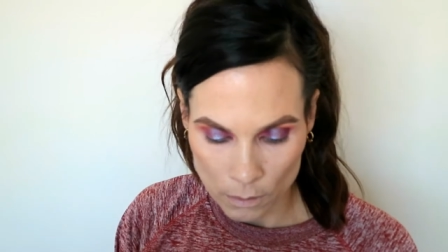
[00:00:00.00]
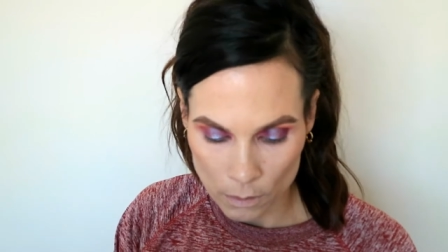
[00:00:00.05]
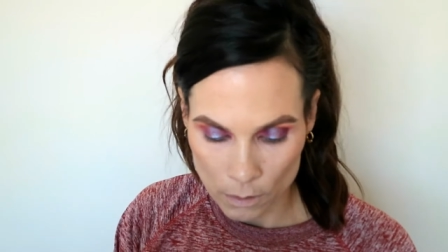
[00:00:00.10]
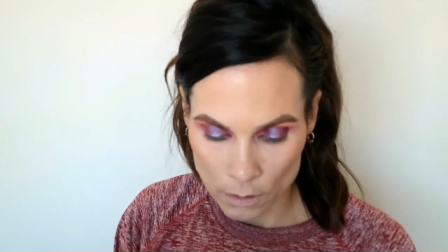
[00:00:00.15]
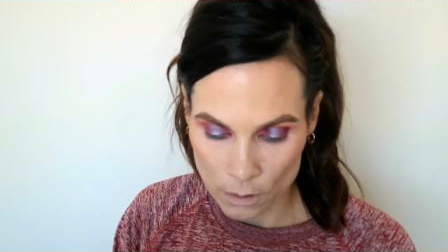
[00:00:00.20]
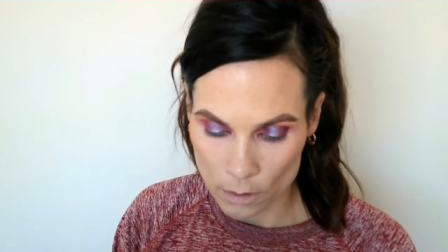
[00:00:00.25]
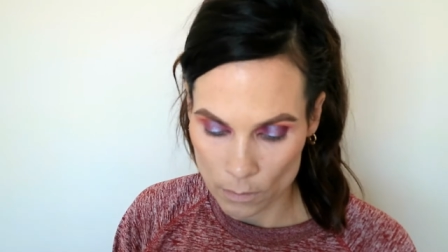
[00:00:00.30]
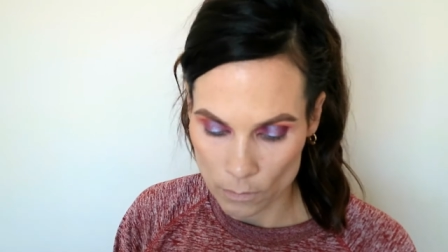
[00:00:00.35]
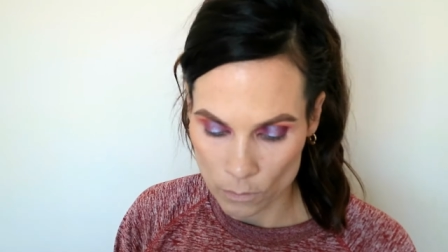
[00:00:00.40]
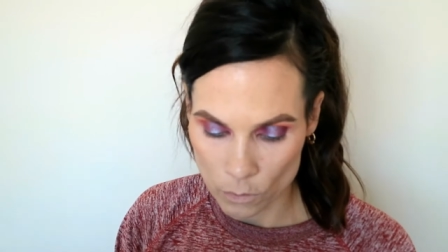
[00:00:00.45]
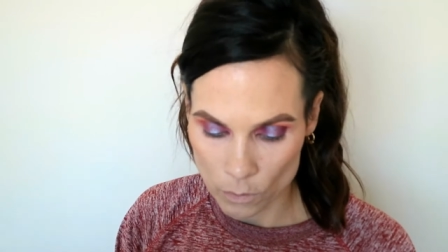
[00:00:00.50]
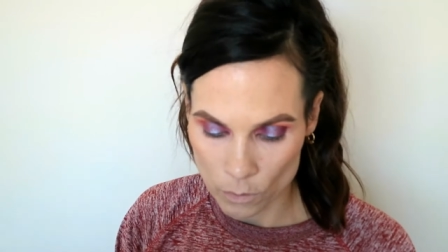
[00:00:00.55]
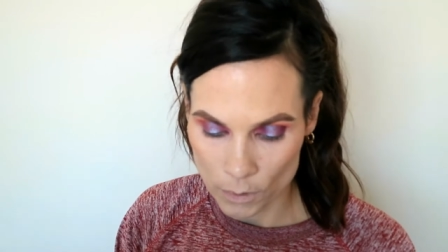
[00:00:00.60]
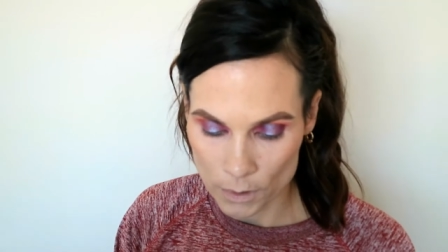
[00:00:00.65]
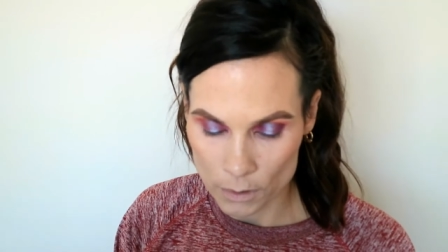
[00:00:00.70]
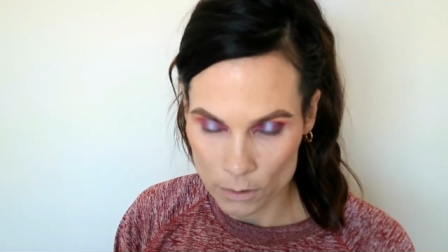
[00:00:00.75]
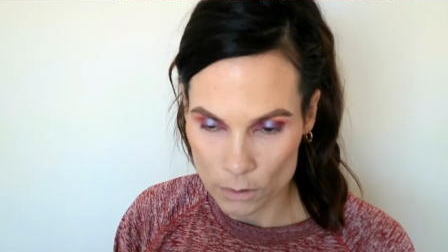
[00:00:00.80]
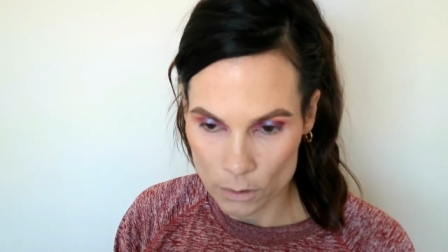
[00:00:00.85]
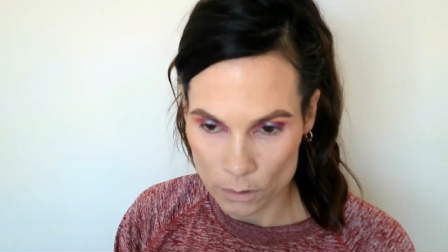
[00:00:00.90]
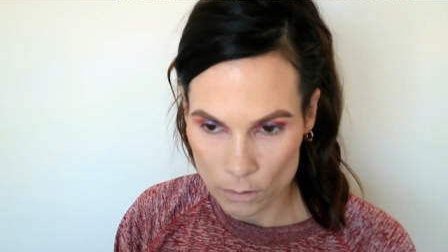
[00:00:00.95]
And I'm
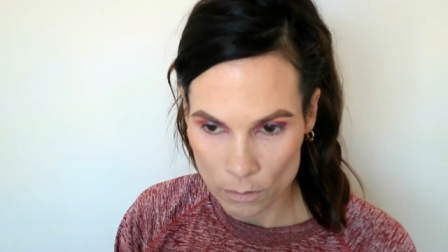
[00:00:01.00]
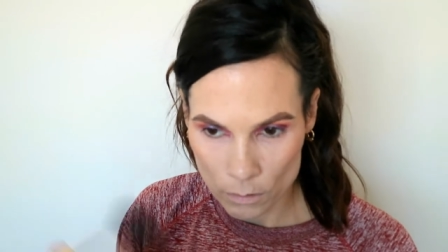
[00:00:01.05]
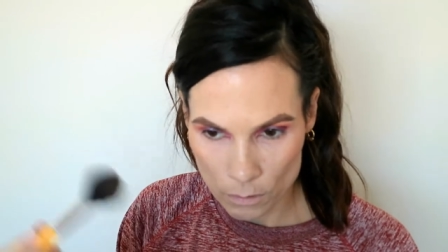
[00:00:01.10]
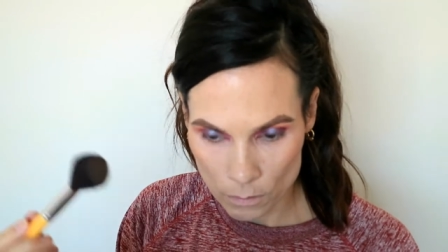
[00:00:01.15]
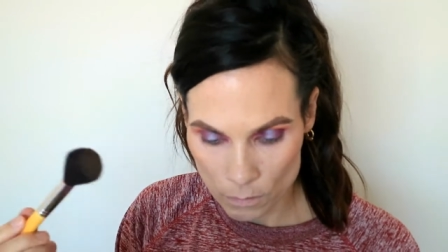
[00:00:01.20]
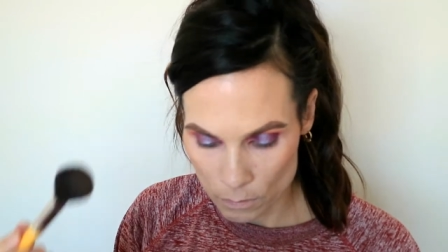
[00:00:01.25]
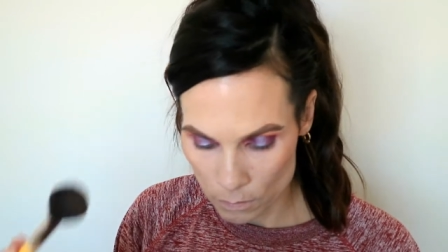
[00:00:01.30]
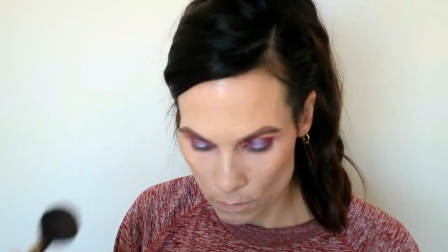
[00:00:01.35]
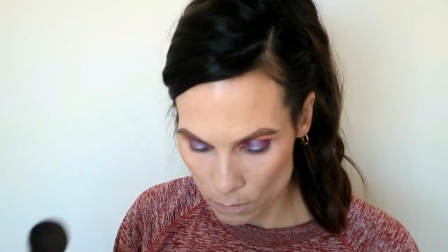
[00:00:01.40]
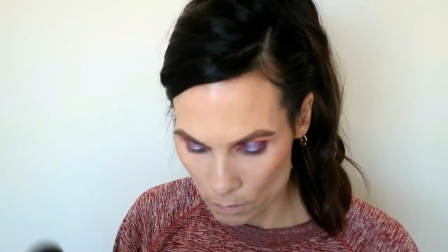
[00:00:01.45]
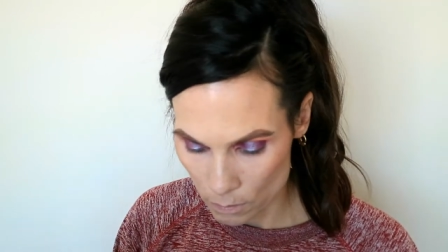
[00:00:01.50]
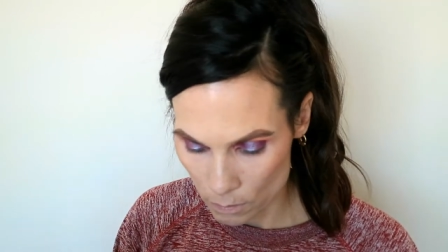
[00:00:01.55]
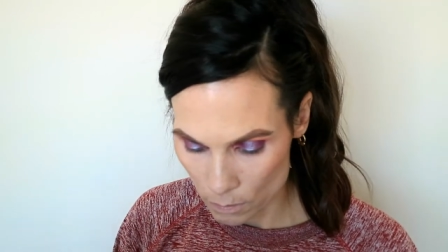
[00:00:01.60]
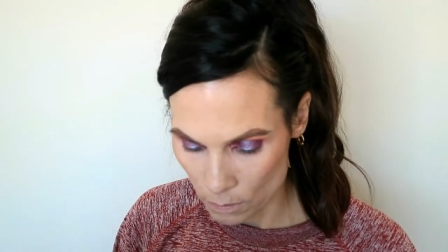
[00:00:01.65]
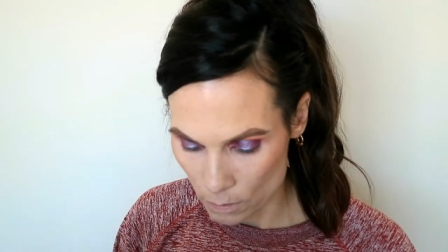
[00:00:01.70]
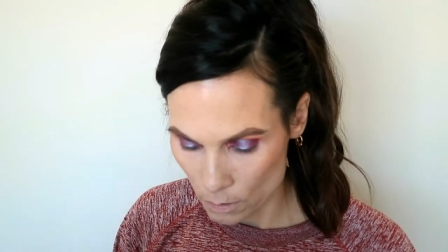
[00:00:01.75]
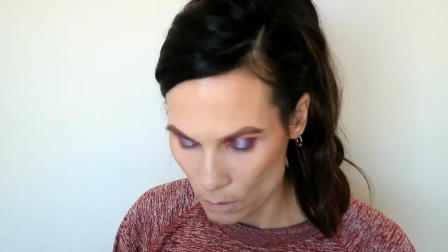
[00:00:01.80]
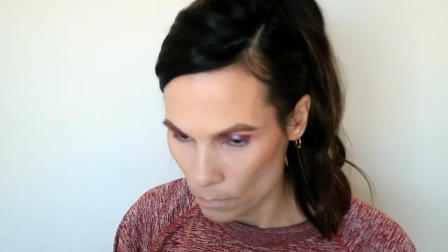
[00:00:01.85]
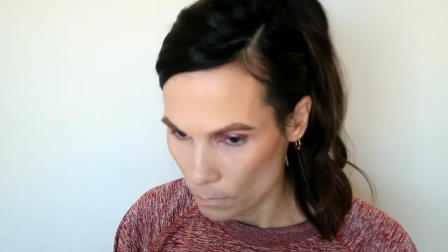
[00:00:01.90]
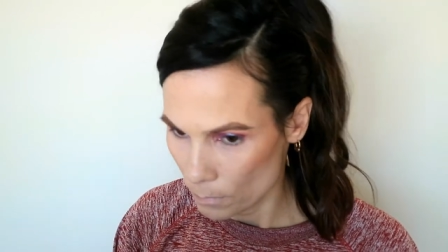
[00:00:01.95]
going to
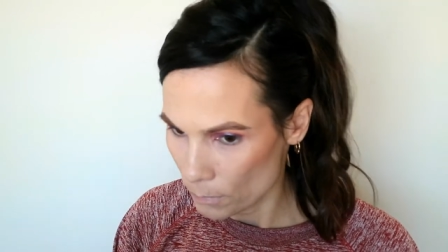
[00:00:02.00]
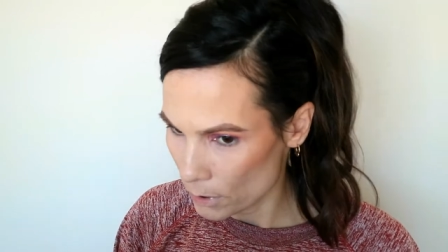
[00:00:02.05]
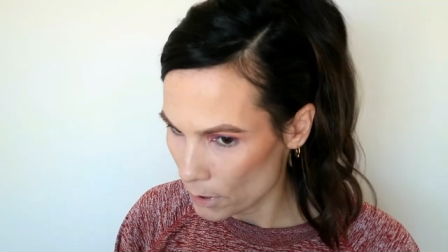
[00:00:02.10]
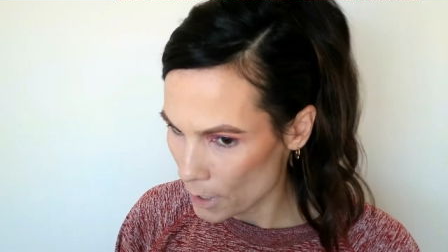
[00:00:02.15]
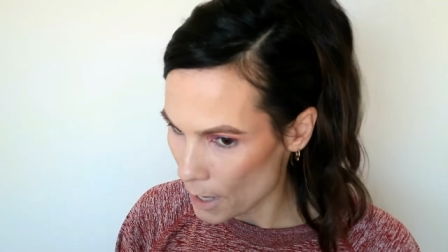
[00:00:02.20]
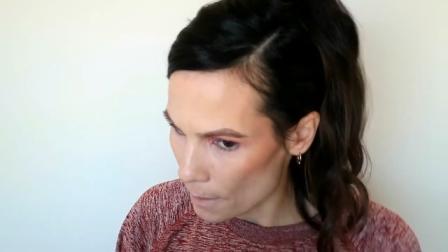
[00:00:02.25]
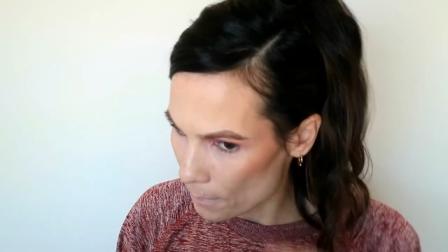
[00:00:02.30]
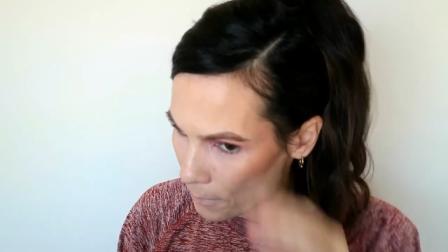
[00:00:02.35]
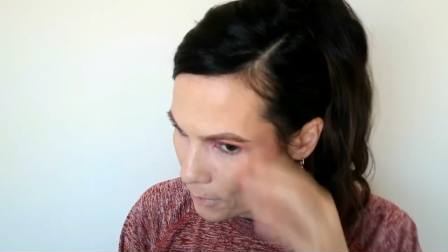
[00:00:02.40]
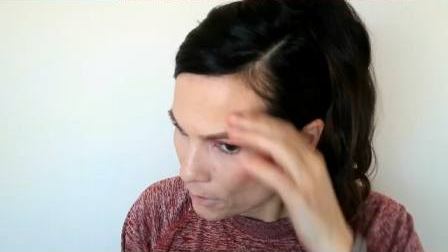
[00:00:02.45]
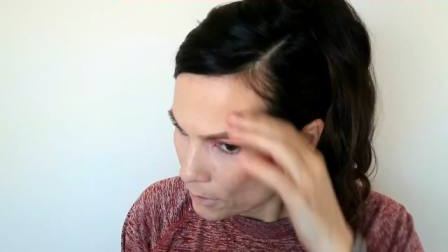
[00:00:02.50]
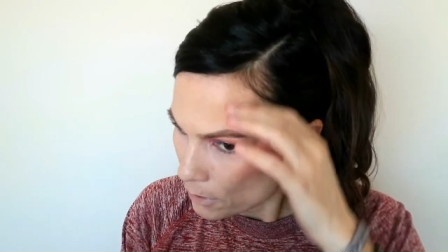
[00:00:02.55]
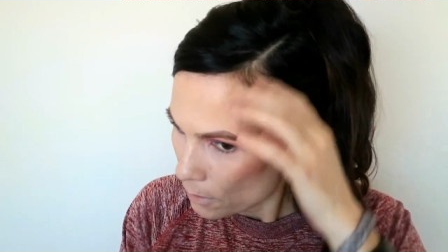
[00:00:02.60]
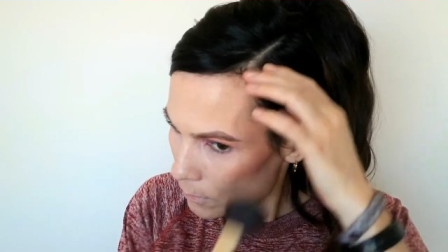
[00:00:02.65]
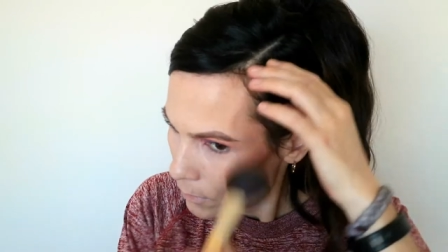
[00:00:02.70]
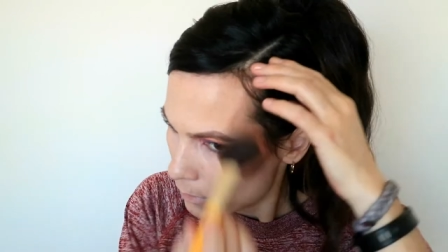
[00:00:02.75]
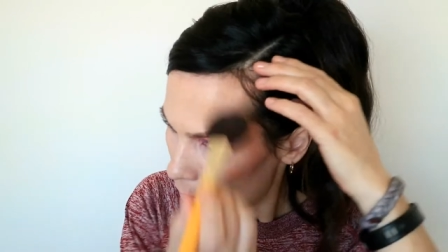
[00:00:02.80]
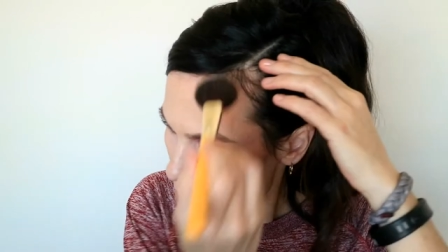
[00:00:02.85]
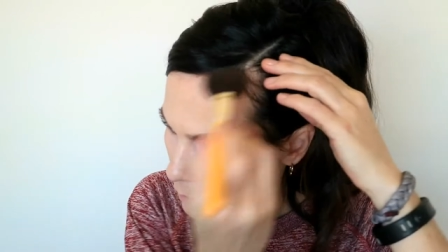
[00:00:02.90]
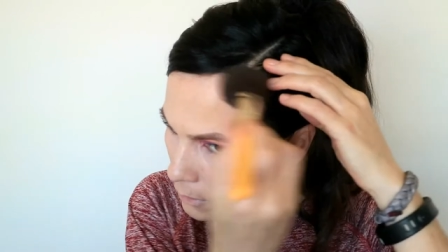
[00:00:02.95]
plop
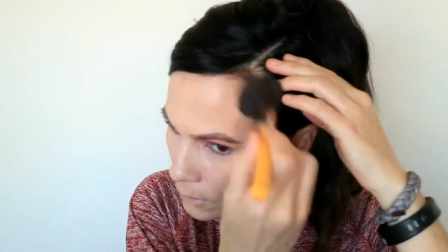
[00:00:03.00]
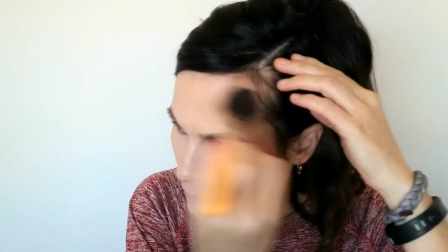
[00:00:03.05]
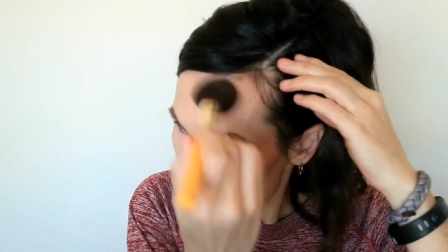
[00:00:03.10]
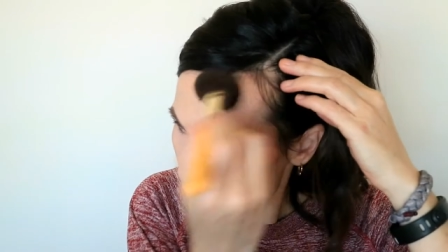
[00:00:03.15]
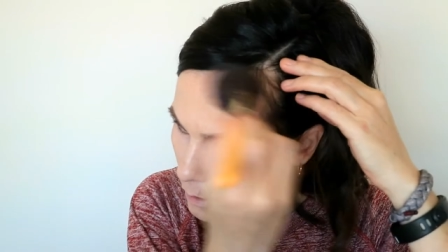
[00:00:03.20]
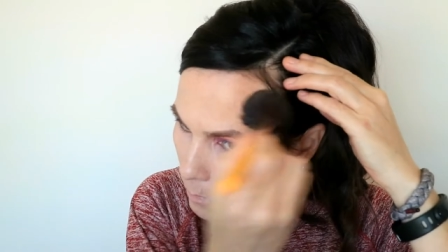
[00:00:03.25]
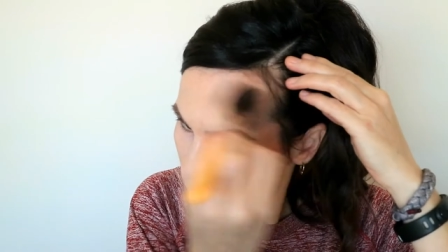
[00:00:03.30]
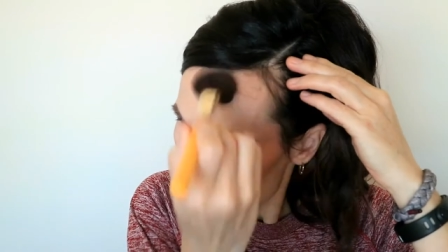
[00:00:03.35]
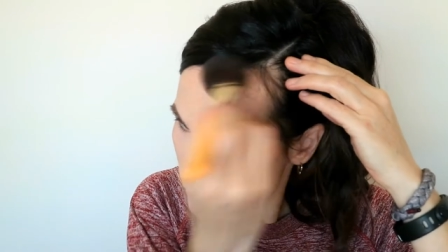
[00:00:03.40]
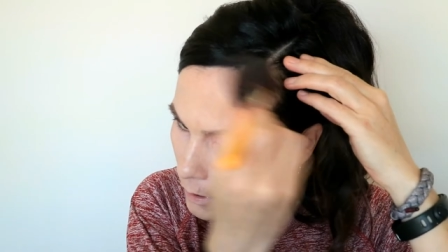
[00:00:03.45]
some of this up